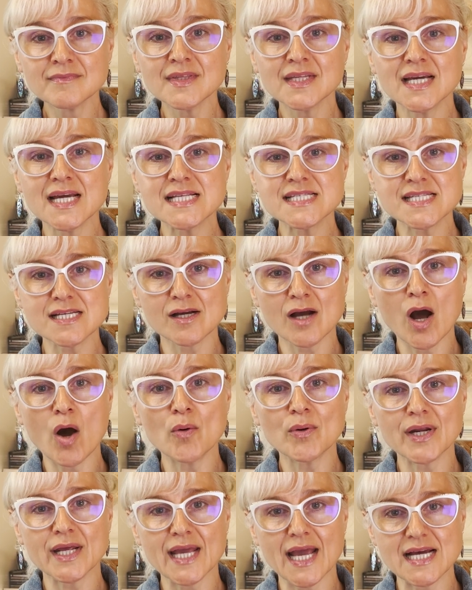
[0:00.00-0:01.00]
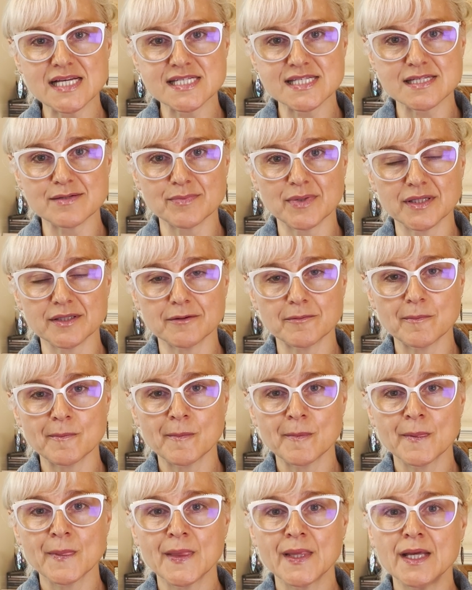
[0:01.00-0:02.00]
It's accounting estimate.
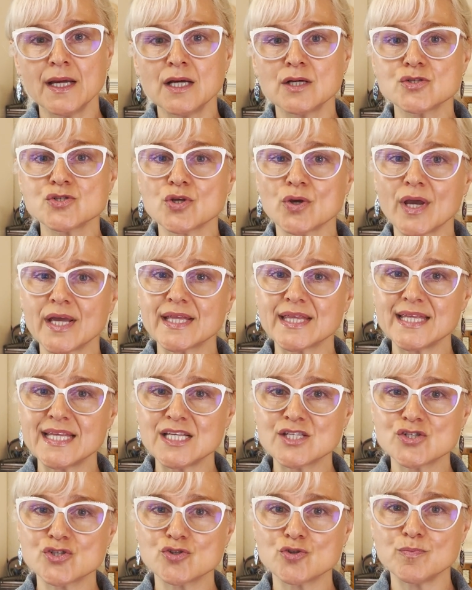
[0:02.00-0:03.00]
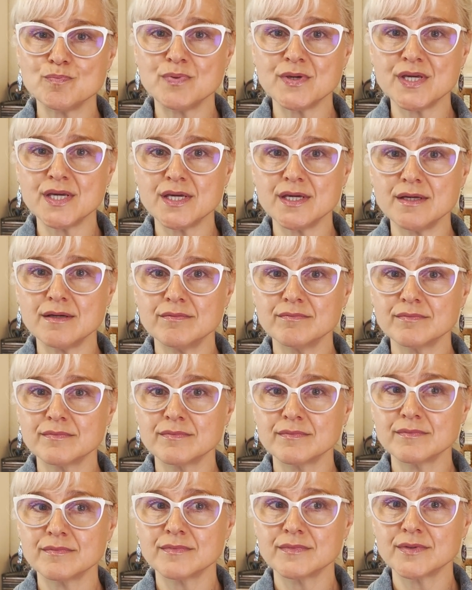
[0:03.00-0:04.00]
So it needs to be
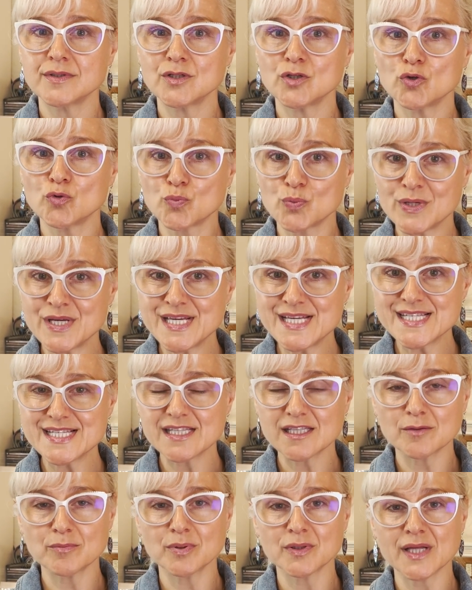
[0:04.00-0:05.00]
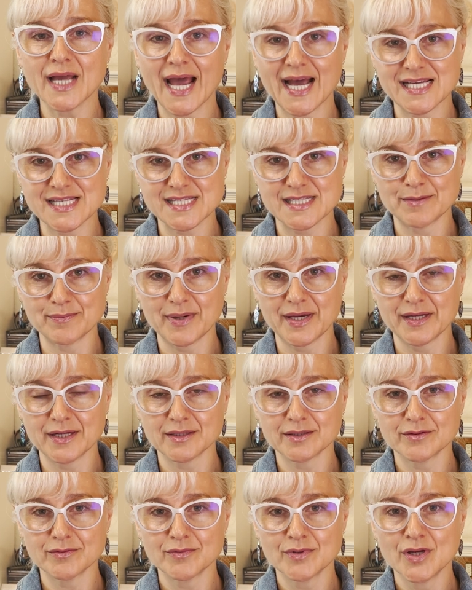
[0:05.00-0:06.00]
reasonably estimated.
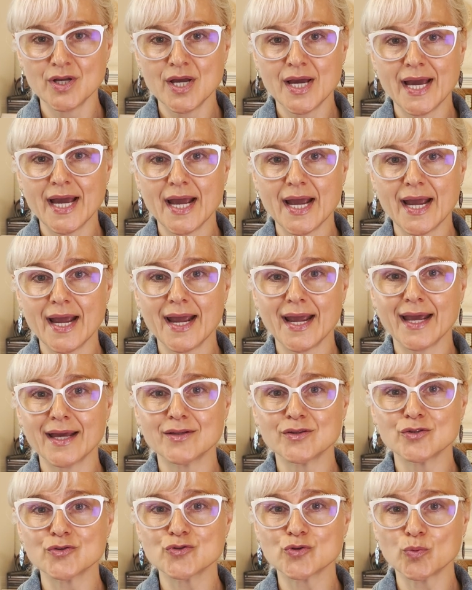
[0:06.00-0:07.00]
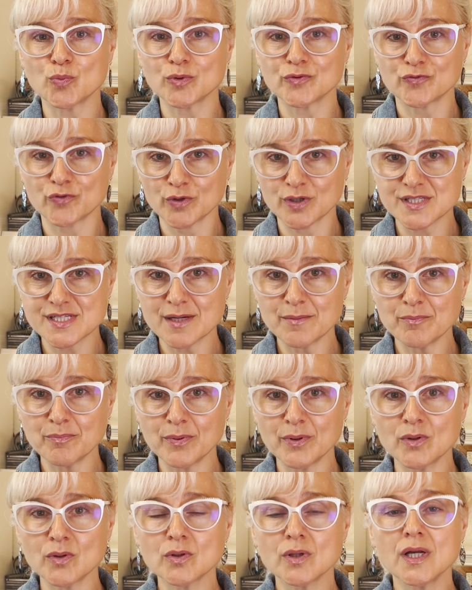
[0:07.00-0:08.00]
And so for
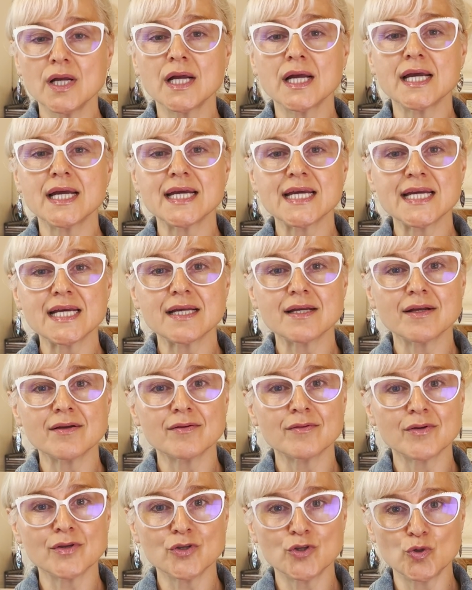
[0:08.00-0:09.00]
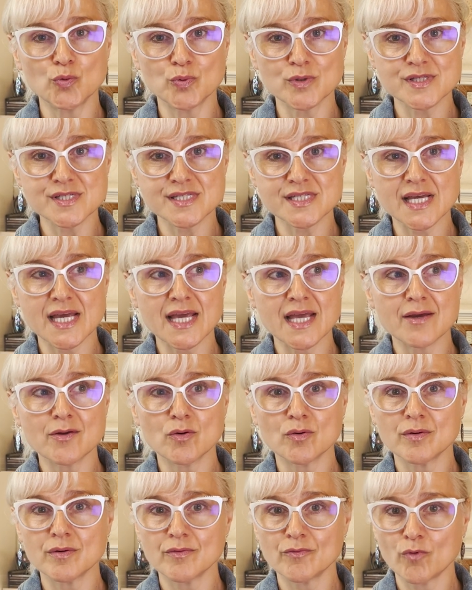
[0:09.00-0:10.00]
example, you would say
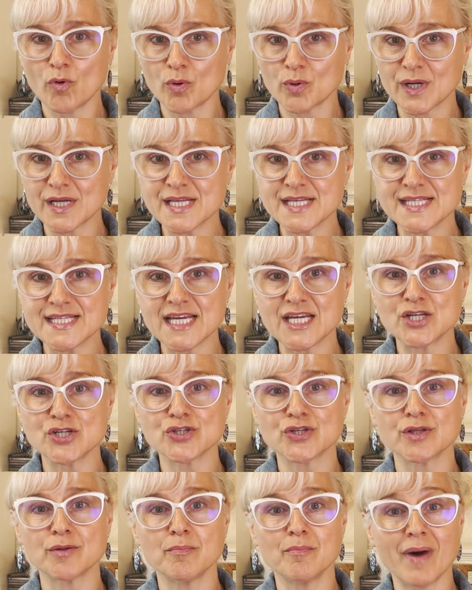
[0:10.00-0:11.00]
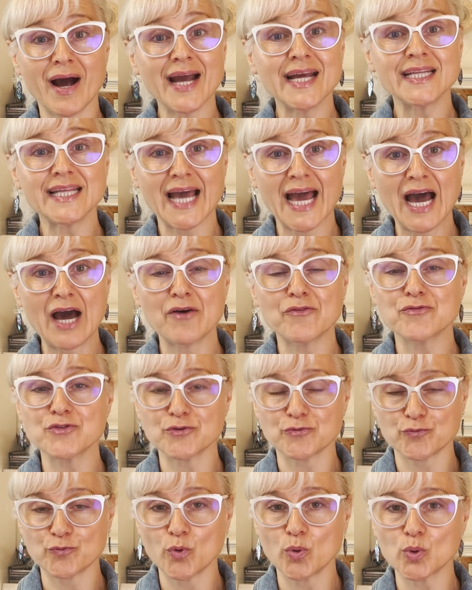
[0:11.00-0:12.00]
organization might have the
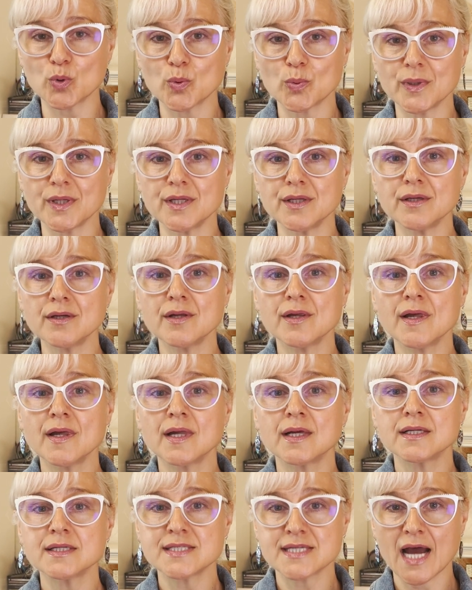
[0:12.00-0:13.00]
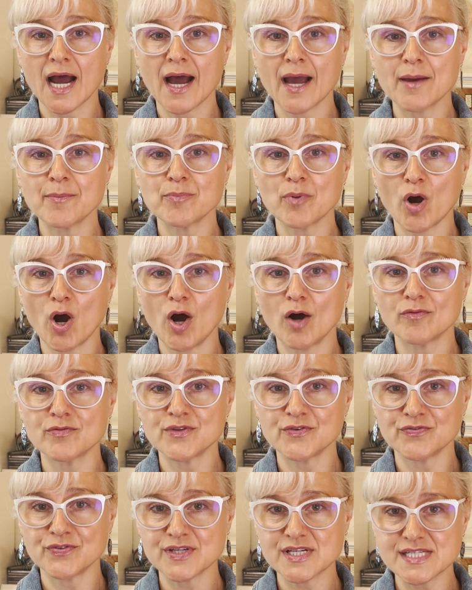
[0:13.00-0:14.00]
following type of the
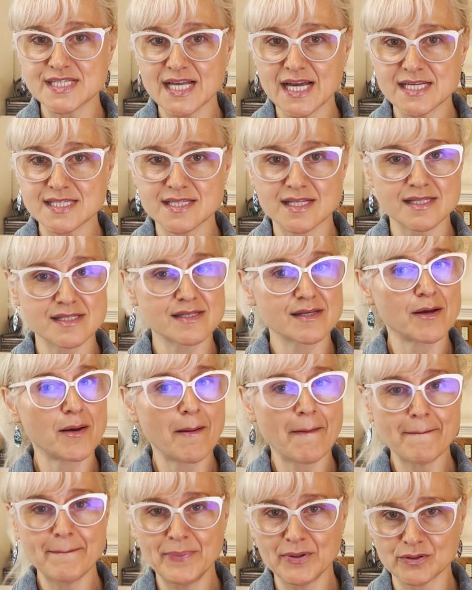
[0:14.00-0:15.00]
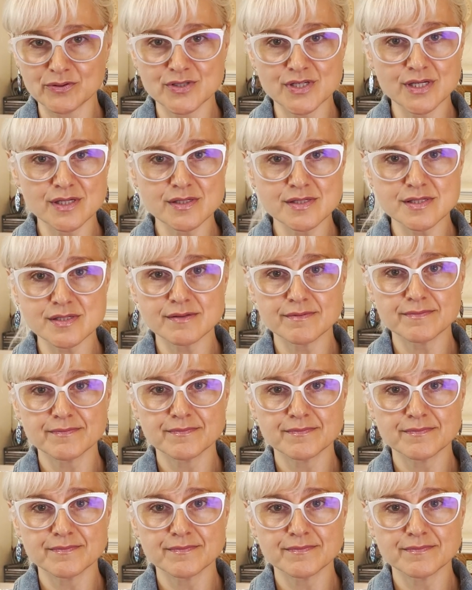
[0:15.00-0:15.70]
fixed assets: buildings,